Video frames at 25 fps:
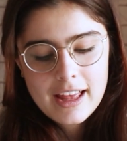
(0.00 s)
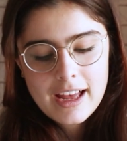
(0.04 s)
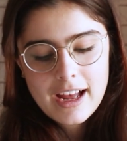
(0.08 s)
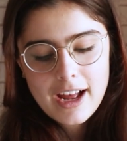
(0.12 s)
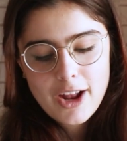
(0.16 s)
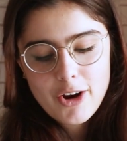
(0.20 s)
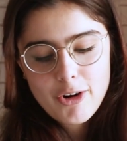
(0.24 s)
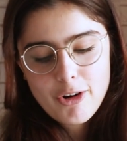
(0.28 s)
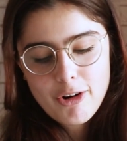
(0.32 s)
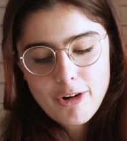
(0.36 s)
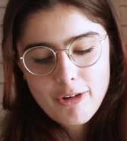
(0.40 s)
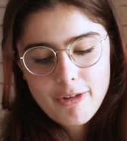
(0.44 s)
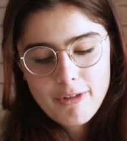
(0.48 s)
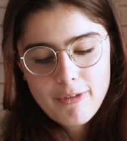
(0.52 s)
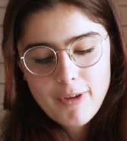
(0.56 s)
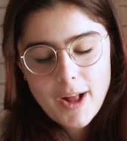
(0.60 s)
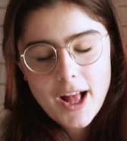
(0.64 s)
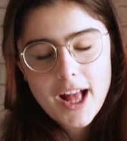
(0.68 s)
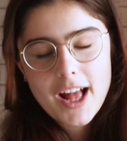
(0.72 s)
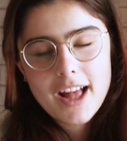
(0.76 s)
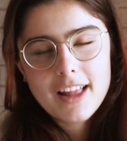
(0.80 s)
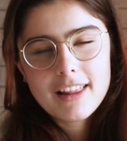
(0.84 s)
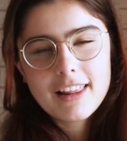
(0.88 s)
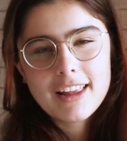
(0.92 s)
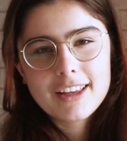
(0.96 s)
I don't know,
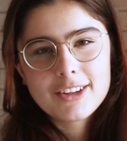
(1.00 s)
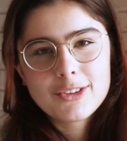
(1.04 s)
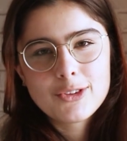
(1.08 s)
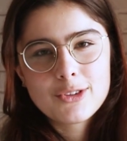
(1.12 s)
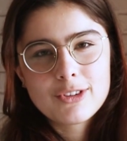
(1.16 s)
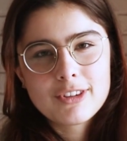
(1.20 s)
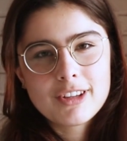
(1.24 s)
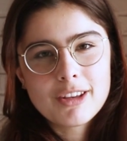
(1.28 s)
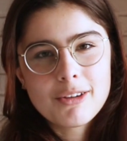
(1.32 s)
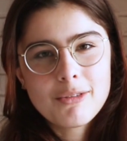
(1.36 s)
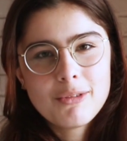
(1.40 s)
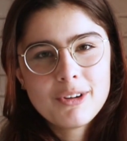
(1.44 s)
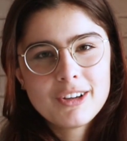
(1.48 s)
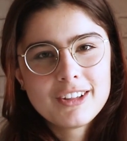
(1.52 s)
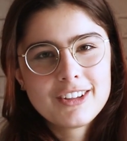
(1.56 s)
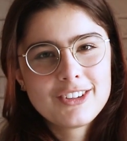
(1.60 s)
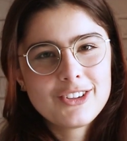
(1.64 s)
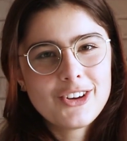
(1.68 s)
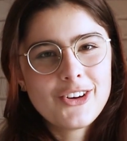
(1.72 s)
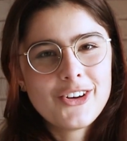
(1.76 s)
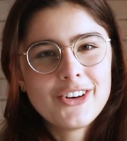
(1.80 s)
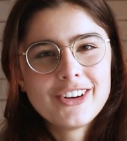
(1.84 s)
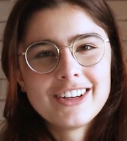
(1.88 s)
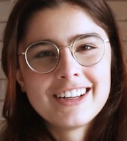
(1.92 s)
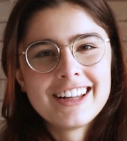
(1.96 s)
I like to see
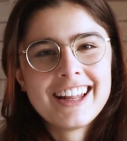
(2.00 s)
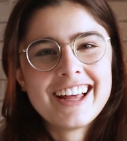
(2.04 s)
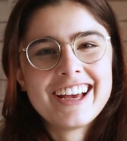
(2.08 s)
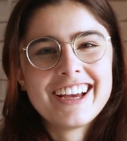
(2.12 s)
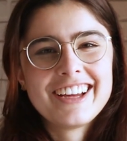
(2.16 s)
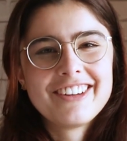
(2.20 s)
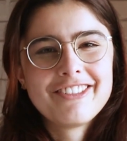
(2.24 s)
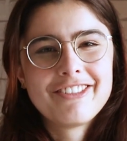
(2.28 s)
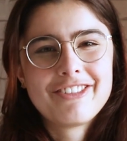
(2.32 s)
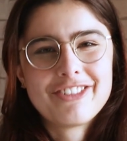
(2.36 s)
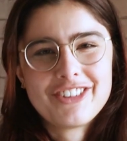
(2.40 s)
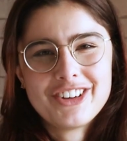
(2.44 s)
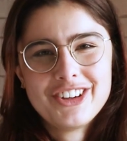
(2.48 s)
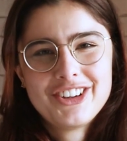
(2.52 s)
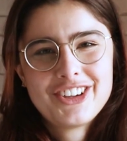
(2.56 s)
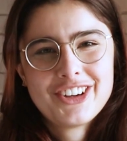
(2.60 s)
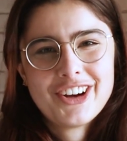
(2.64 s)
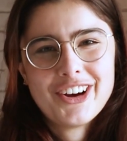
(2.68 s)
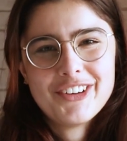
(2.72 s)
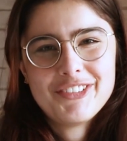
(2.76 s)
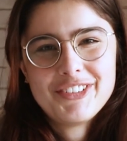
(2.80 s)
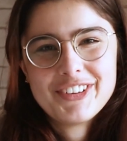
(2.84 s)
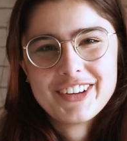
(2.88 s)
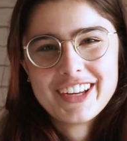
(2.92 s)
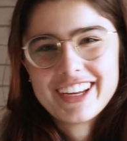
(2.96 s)
what's online for
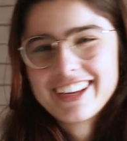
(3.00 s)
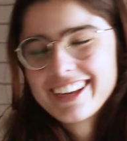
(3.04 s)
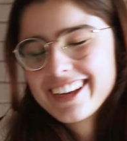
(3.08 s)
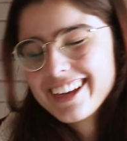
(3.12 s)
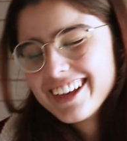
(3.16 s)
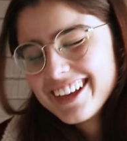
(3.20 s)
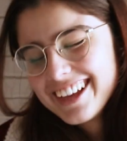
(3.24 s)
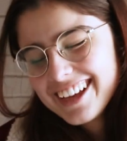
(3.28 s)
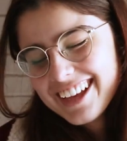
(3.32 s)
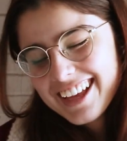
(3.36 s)
shopping.